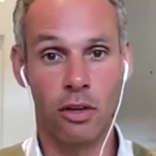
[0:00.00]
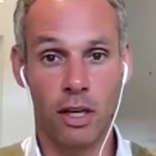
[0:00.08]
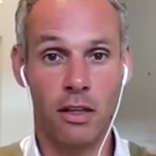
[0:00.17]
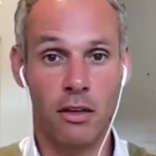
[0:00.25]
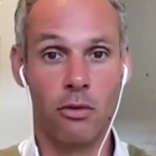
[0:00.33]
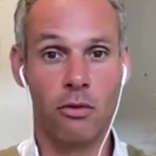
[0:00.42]

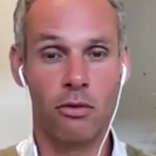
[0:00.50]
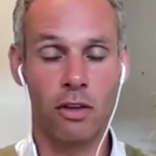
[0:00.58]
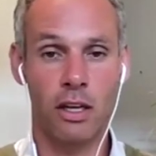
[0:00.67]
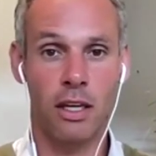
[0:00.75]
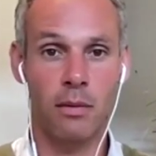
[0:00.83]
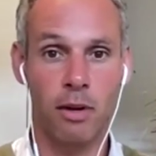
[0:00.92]
use
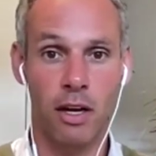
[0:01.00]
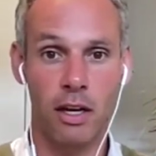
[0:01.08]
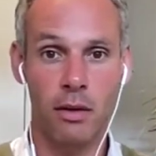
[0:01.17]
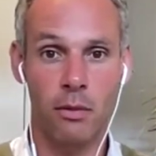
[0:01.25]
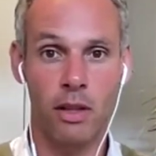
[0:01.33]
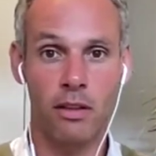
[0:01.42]
and can
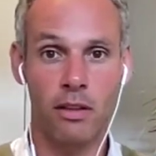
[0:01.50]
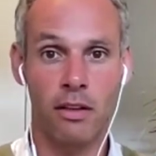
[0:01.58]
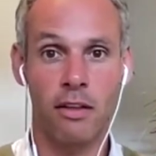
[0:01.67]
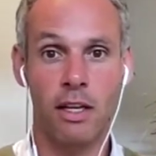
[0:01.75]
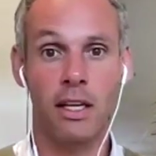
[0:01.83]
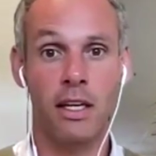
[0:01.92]
apply when
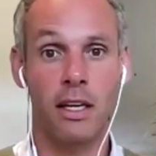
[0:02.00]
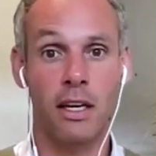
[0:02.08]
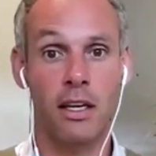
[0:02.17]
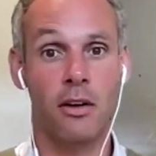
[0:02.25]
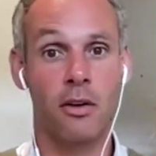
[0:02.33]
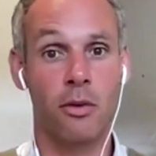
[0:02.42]
testing an
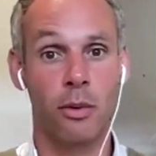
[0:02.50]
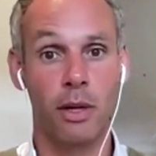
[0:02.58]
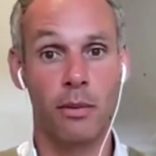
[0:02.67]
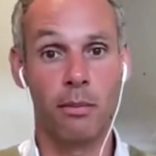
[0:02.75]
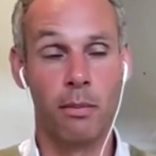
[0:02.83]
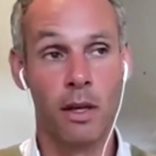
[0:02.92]
AI
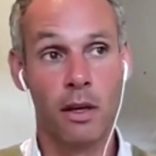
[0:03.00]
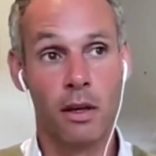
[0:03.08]
algorithm.